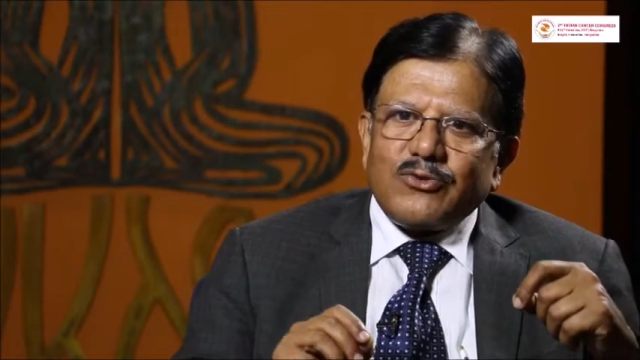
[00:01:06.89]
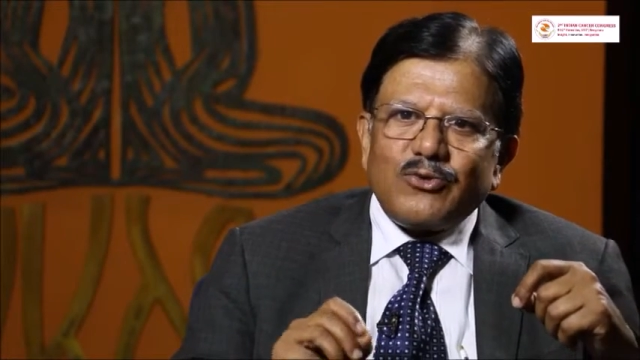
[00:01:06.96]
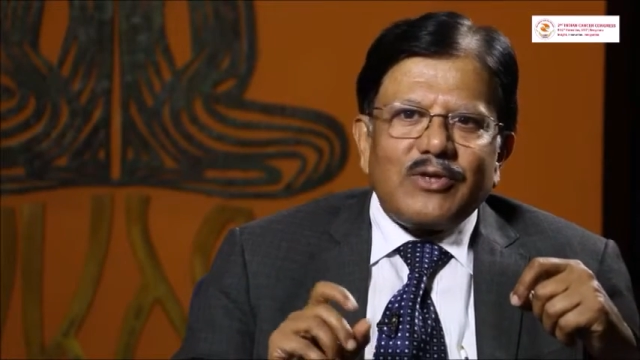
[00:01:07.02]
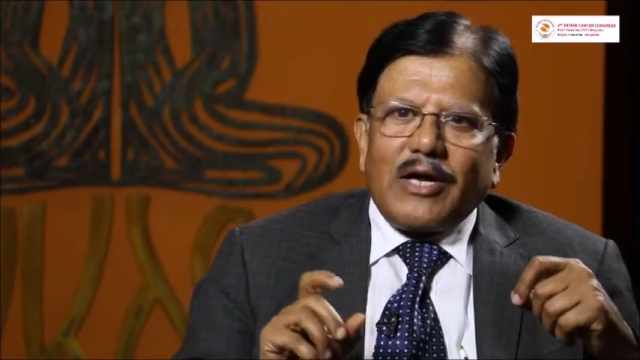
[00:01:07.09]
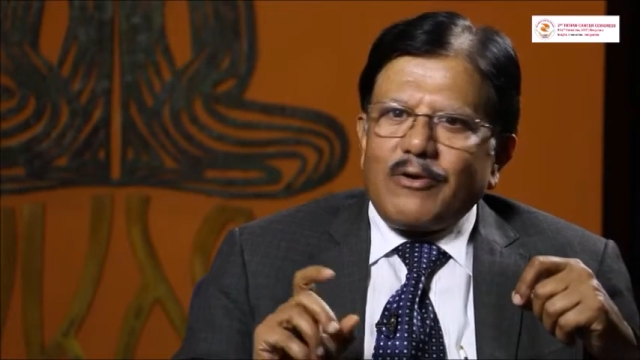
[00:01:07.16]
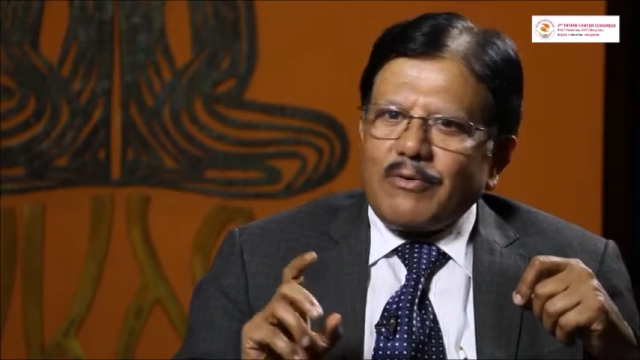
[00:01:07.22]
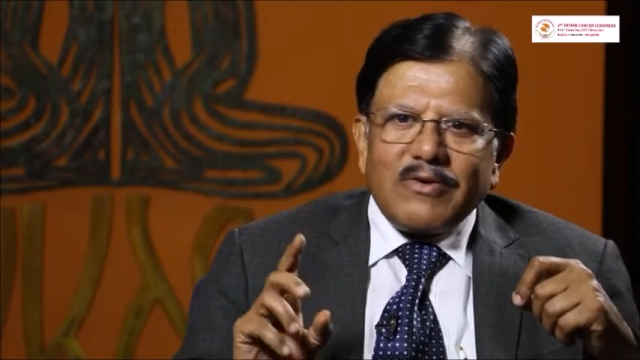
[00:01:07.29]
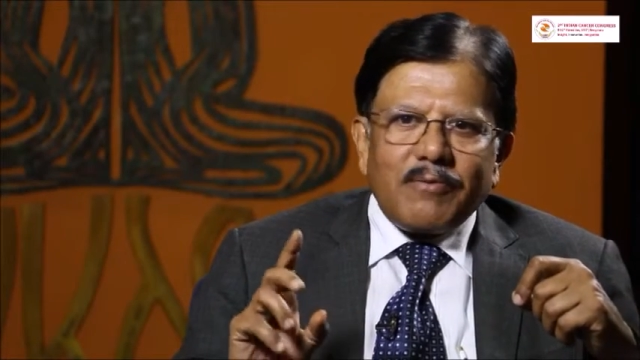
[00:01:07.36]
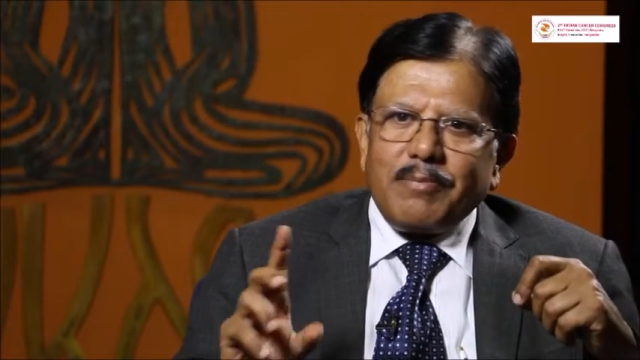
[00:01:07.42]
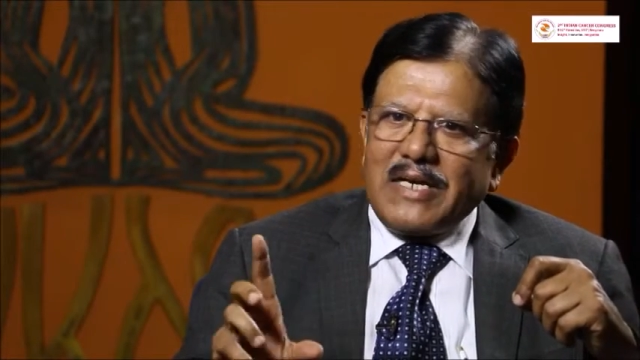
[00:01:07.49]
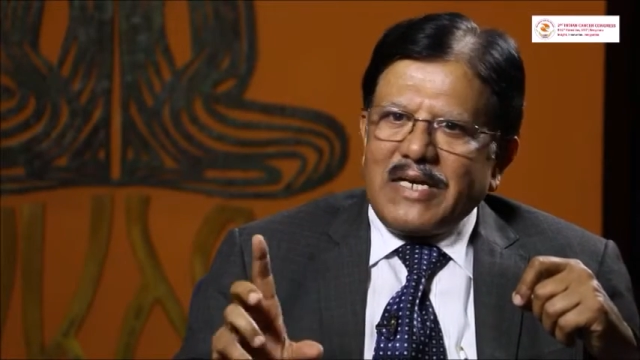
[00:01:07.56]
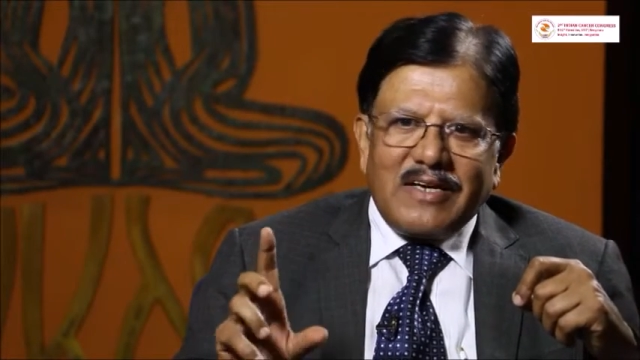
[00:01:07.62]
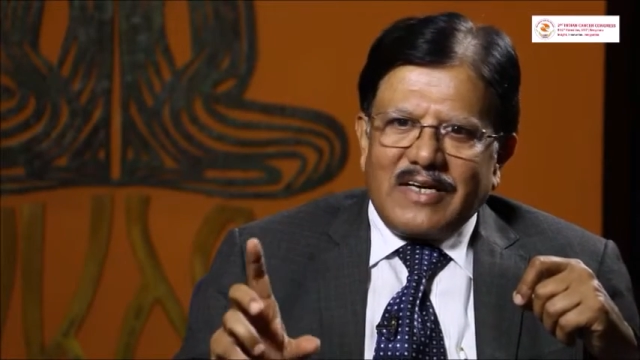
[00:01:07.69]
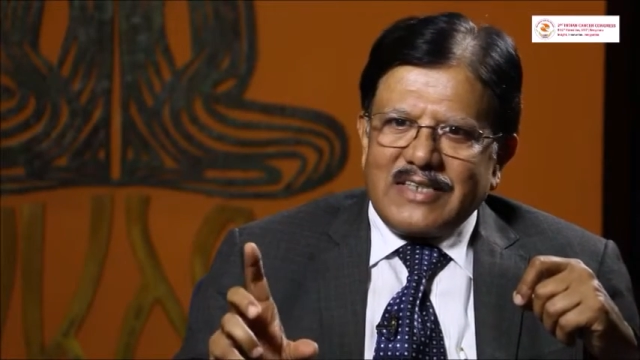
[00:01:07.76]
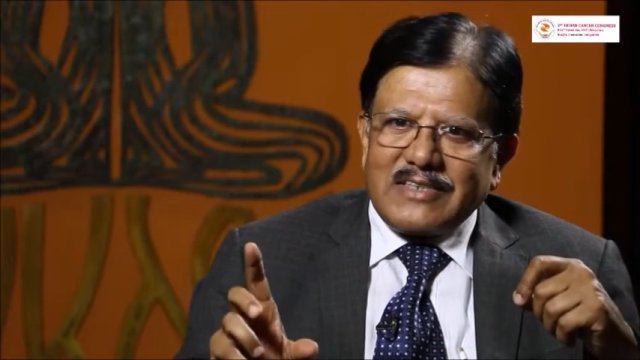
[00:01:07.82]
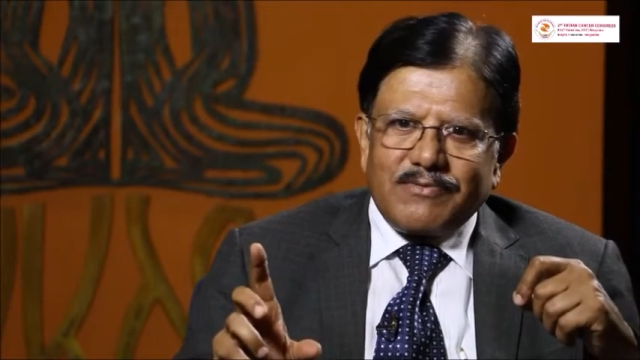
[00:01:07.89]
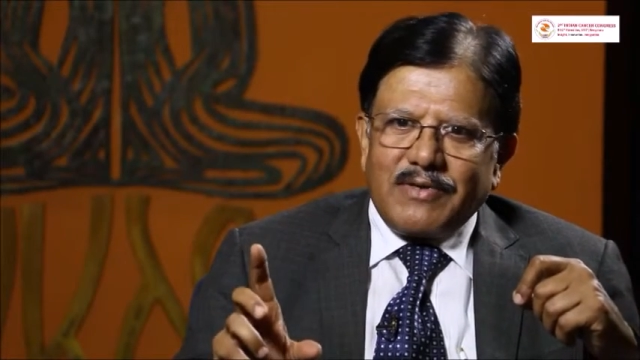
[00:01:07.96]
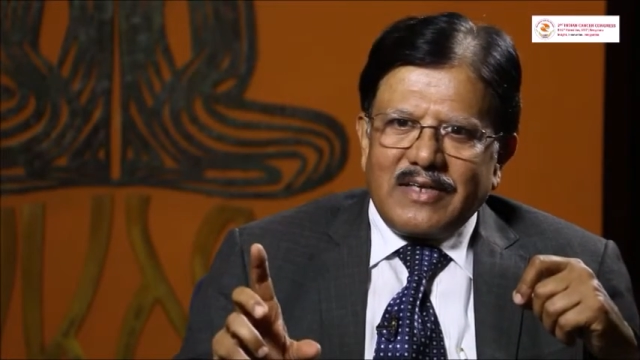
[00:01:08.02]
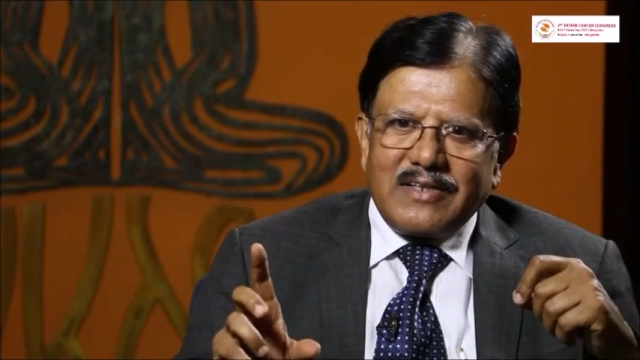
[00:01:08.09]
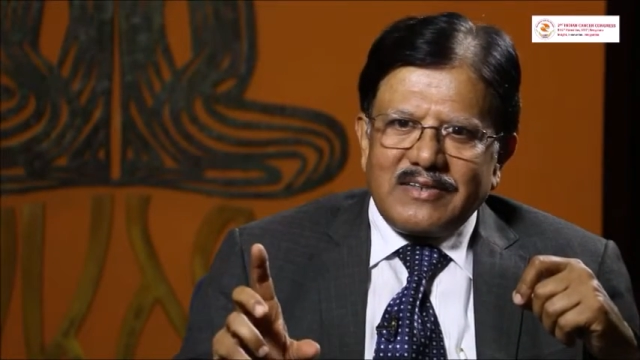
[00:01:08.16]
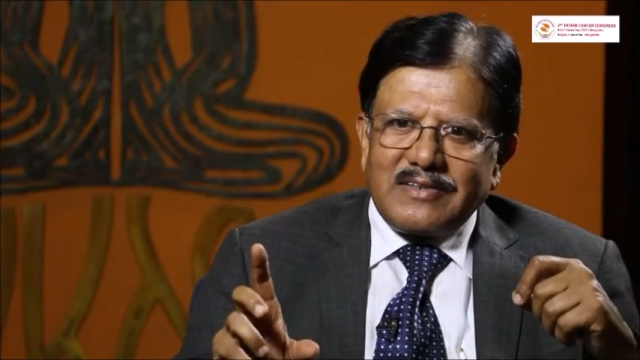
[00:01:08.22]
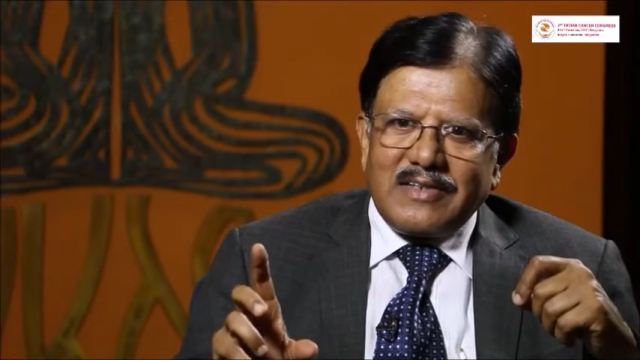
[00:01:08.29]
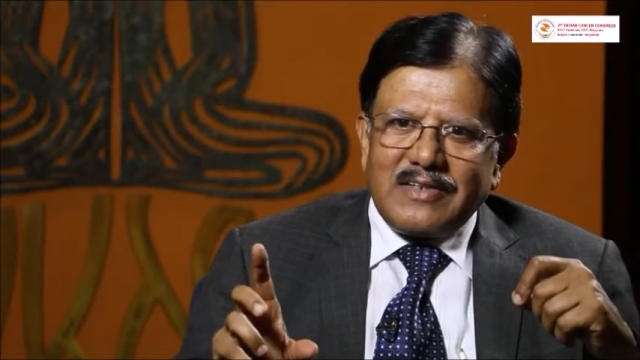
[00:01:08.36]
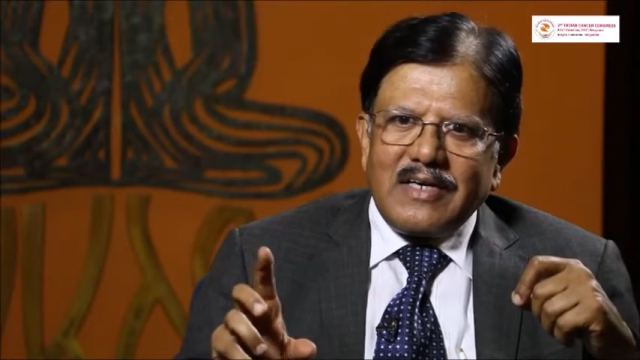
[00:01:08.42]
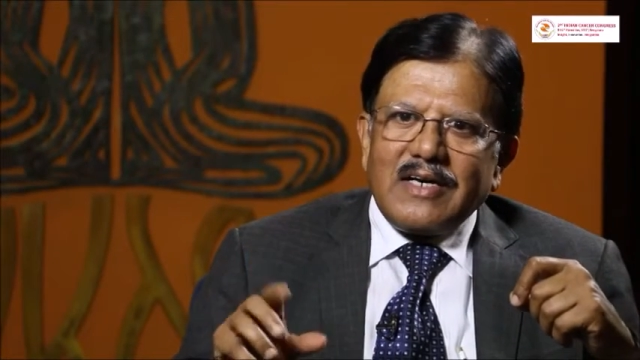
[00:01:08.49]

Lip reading: So that was a big task for us,